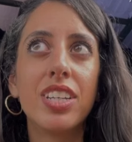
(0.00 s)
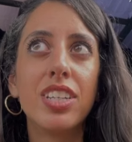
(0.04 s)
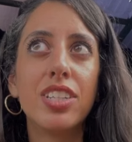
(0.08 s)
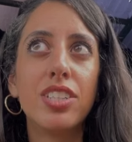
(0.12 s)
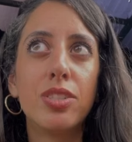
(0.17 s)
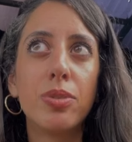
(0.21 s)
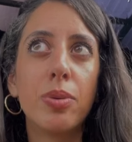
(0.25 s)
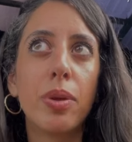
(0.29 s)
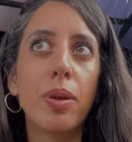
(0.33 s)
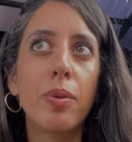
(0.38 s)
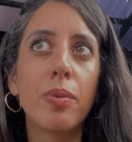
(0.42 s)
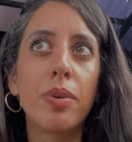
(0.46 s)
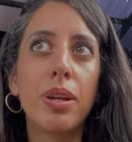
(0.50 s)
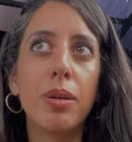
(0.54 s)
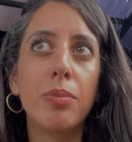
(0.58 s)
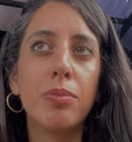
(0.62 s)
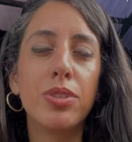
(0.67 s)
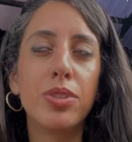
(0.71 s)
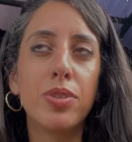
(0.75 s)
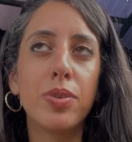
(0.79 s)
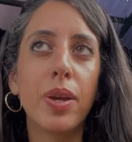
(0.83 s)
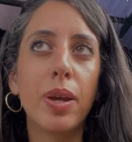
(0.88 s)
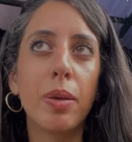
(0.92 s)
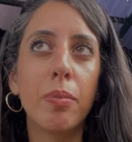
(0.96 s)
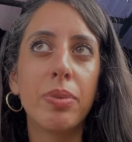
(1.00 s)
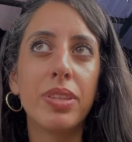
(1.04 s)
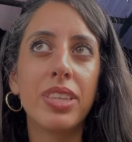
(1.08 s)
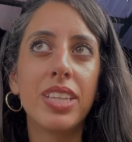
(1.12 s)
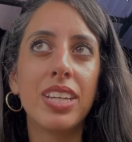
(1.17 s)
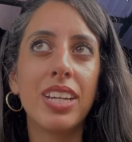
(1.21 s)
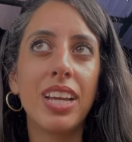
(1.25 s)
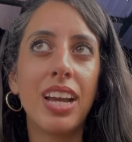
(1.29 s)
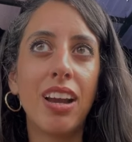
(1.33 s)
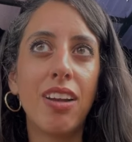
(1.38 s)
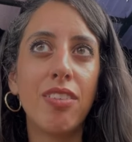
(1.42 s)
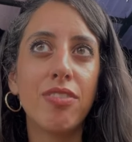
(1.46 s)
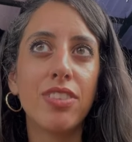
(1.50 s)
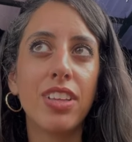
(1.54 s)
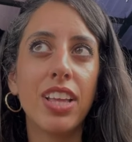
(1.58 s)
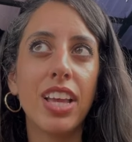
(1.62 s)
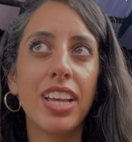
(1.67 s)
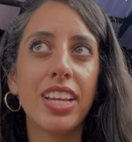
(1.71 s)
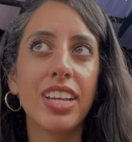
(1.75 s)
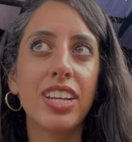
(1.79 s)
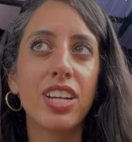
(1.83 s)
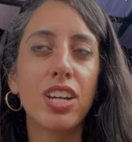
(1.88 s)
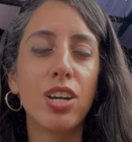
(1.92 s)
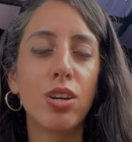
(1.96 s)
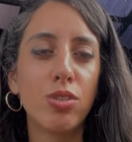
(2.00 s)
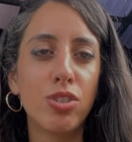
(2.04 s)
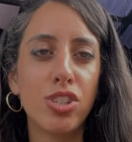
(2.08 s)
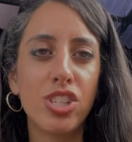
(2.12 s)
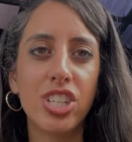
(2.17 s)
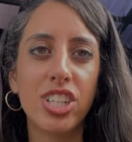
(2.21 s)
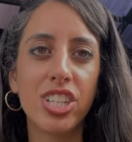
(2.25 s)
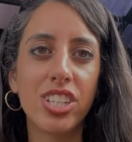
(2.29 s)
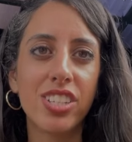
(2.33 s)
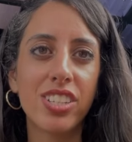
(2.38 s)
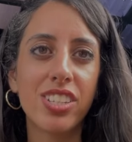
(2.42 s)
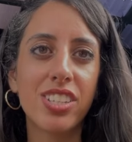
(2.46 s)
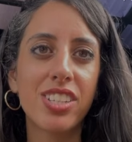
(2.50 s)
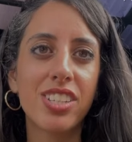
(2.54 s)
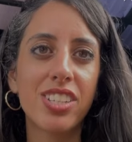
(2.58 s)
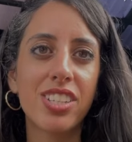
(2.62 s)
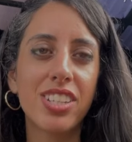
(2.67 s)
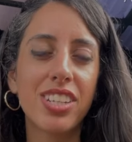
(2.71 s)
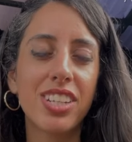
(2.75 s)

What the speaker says: doing what I'm doing, but then have like coaches